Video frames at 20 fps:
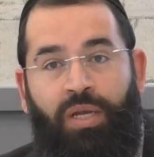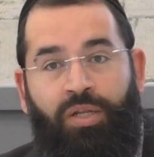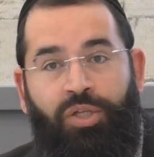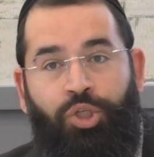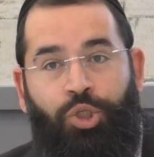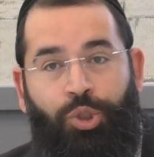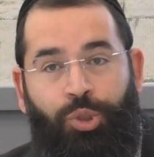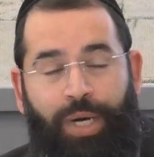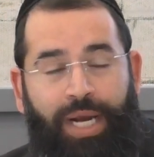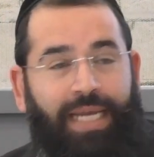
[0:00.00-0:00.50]

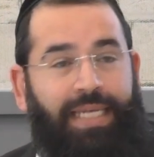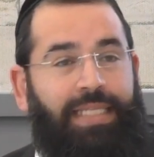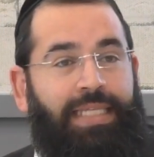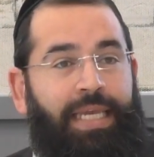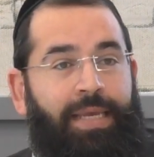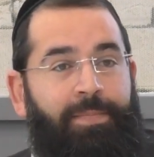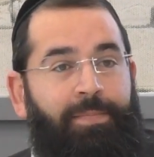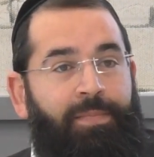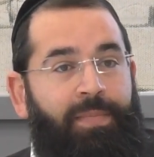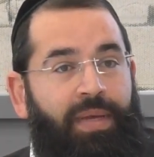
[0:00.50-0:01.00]
tricked
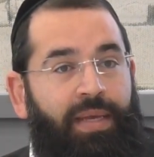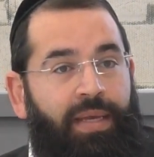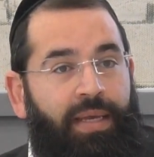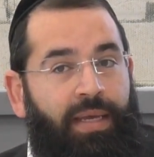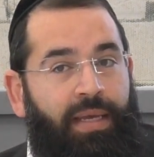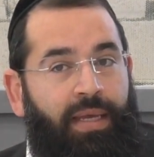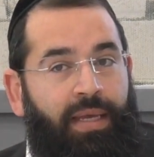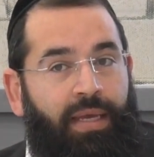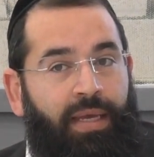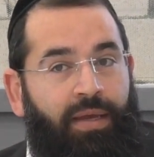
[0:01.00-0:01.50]
him,
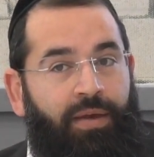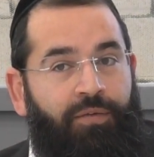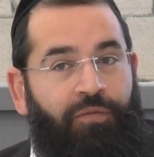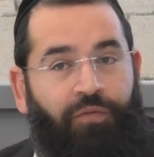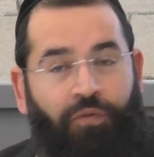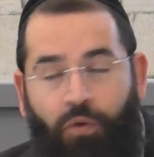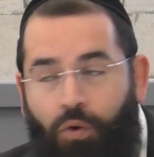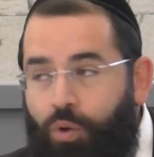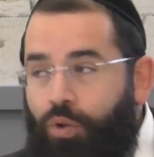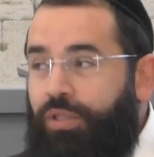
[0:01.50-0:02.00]

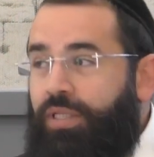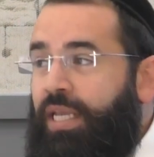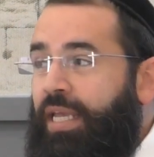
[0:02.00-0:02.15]
fooled